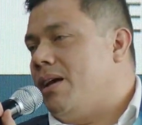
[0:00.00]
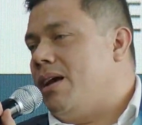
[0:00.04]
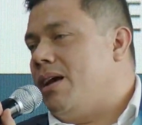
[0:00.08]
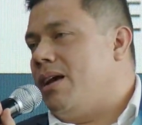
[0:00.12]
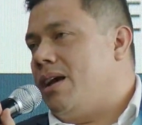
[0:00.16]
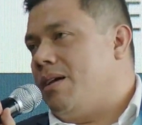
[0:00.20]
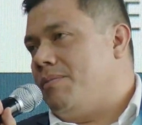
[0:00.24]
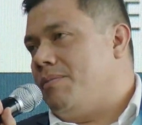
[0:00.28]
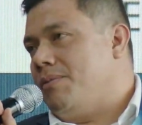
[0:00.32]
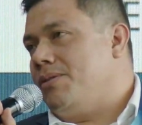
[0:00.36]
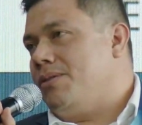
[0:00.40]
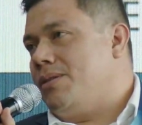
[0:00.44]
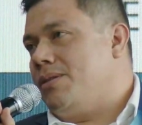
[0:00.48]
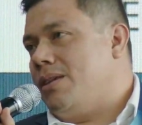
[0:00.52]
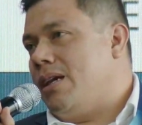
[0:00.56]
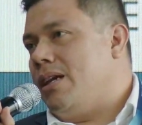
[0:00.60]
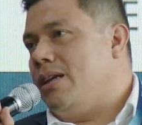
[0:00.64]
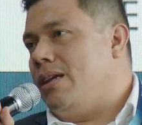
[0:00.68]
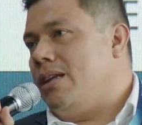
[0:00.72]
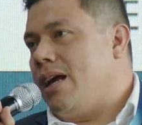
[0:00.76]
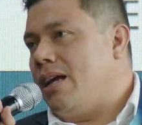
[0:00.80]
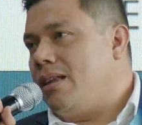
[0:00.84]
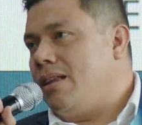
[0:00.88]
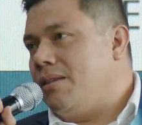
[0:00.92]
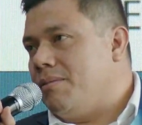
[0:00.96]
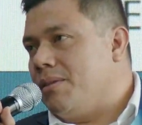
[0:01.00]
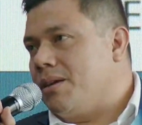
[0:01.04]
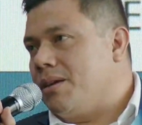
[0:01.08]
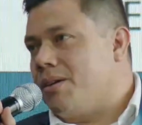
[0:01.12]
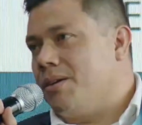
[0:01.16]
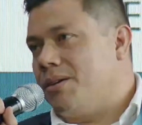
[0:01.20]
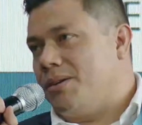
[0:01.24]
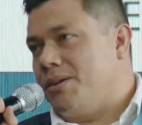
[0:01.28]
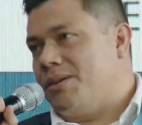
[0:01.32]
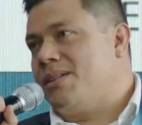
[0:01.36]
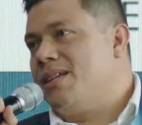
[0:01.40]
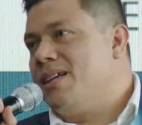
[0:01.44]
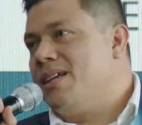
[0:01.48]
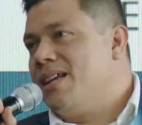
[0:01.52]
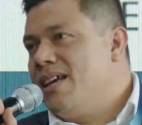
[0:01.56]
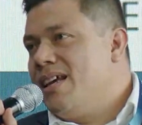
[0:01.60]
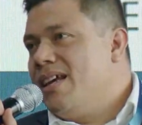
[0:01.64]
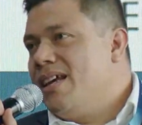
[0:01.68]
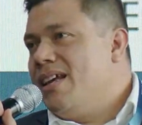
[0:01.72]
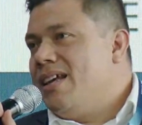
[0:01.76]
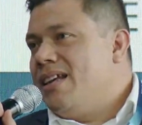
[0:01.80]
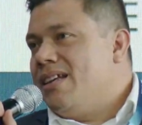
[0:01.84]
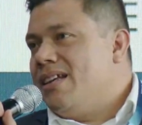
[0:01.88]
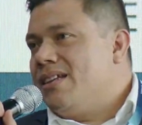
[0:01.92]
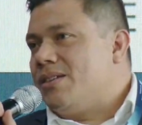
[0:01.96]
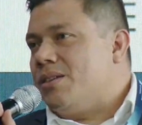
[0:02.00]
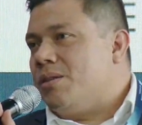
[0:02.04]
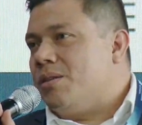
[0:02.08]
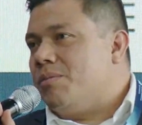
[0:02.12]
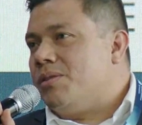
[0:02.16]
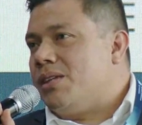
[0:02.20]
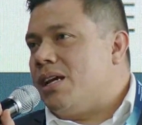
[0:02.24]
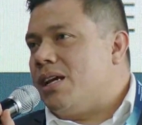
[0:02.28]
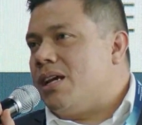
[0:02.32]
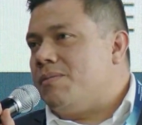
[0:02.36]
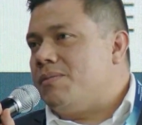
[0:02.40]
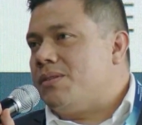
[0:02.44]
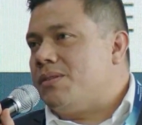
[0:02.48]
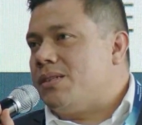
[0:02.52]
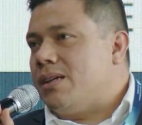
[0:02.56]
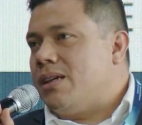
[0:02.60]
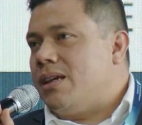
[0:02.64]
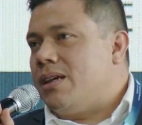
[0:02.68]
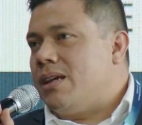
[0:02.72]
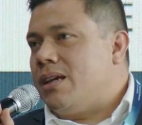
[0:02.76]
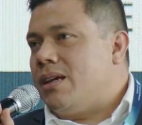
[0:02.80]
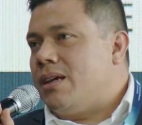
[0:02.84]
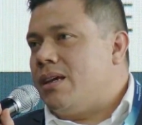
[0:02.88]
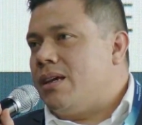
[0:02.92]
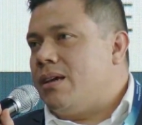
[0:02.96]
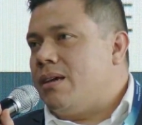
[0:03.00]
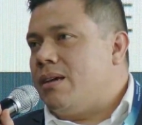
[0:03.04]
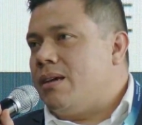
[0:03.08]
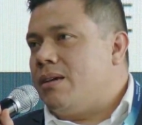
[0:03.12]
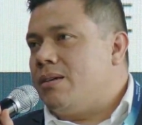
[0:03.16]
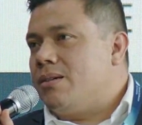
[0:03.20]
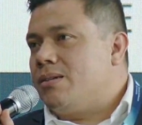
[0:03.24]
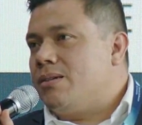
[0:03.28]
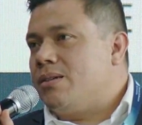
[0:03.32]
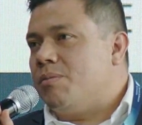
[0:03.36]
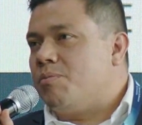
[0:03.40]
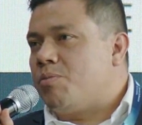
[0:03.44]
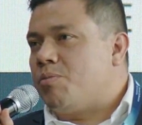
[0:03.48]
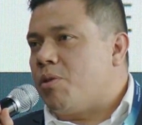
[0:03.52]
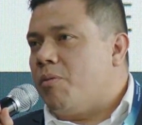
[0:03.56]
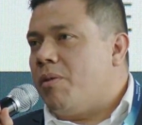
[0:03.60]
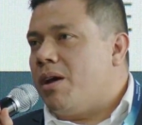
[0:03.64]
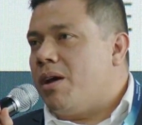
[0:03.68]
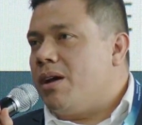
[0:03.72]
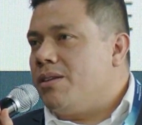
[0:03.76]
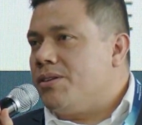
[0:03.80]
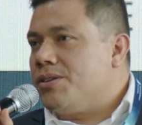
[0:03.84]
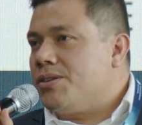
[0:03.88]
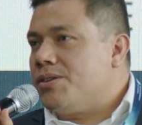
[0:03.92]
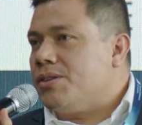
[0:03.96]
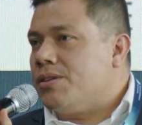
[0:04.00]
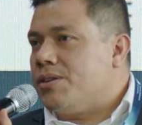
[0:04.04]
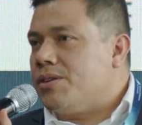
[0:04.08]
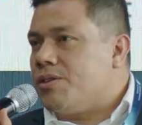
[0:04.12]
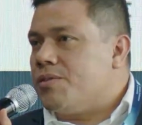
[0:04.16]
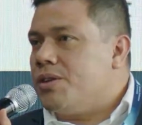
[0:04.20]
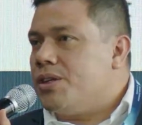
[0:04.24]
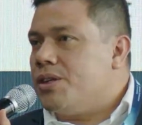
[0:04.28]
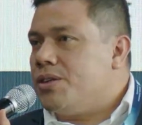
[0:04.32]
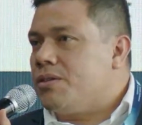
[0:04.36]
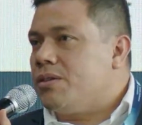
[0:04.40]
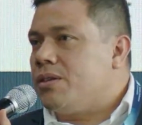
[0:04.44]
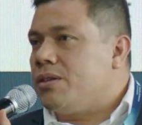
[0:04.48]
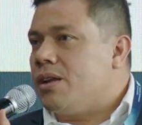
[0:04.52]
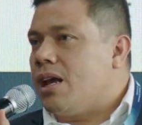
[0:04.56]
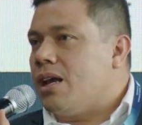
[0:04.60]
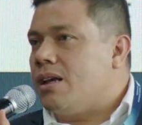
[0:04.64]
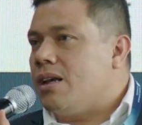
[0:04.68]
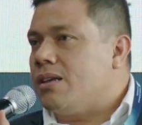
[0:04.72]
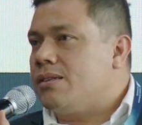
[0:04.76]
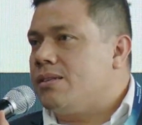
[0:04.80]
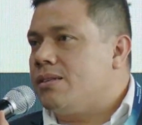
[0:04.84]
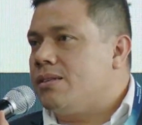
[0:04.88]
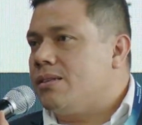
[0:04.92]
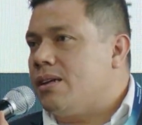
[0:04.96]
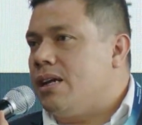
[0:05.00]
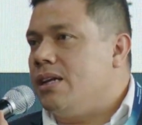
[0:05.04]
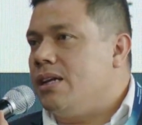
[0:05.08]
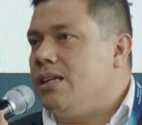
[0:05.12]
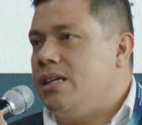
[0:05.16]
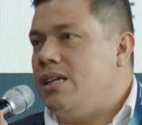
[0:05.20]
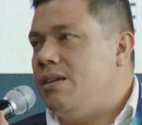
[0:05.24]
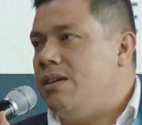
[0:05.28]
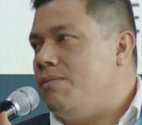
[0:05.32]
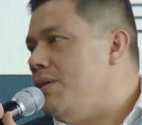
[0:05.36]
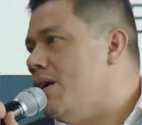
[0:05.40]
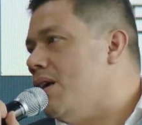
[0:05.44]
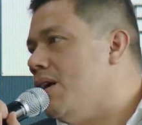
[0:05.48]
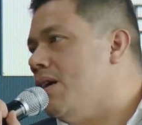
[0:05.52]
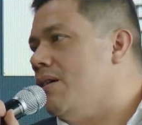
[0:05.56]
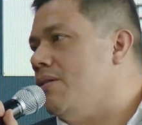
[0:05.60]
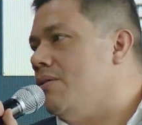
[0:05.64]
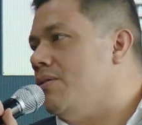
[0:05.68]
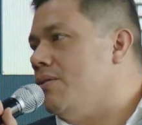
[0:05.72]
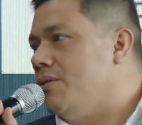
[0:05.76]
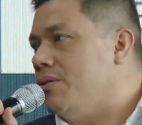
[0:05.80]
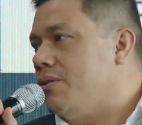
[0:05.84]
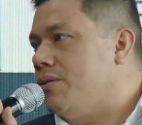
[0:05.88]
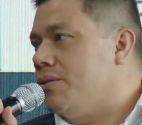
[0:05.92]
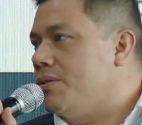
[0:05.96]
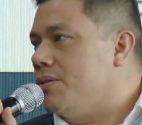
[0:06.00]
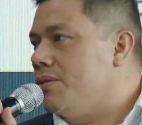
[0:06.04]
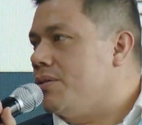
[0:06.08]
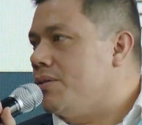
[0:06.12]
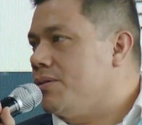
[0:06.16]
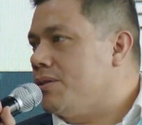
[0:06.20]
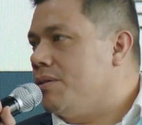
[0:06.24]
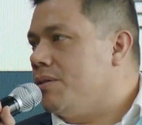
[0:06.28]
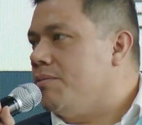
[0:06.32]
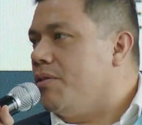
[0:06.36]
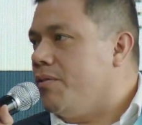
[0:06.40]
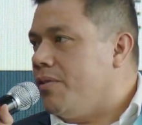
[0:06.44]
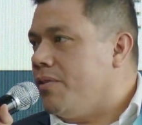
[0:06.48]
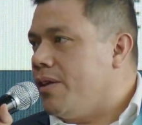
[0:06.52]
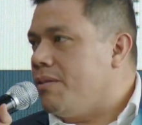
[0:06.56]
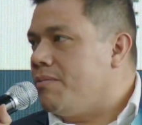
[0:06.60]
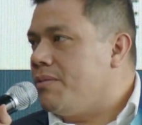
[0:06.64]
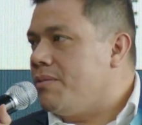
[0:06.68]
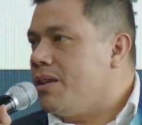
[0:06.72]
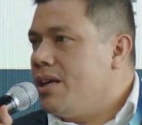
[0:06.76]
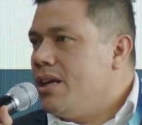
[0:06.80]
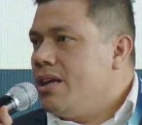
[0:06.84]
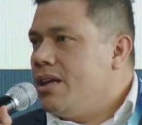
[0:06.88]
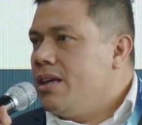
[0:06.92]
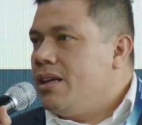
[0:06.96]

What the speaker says: I have to say that because sometimes some providers in the region, as IDEMIA or some of them,